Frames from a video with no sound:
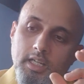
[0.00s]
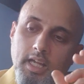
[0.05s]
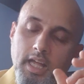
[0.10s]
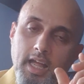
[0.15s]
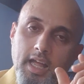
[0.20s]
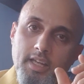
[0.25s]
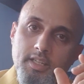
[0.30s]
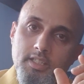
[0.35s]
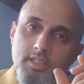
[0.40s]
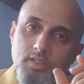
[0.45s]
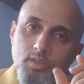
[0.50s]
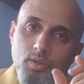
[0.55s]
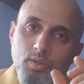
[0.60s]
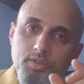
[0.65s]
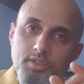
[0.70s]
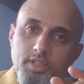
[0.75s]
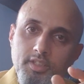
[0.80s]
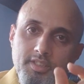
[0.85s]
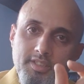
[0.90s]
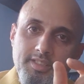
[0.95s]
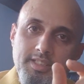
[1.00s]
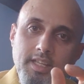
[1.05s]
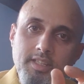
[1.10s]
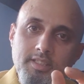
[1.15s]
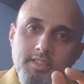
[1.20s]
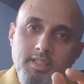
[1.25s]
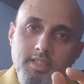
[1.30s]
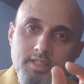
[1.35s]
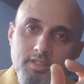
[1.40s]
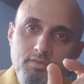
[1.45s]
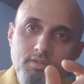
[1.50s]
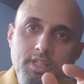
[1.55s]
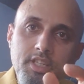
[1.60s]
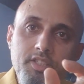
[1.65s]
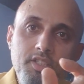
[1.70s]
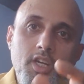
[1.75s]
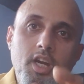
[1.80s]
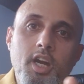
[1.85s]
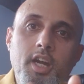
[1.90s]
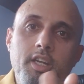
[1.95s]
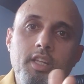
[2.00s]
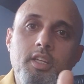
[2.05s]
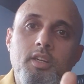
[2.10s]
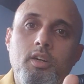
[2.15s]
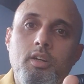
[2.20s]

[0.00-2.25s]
And also the sensor is really tiny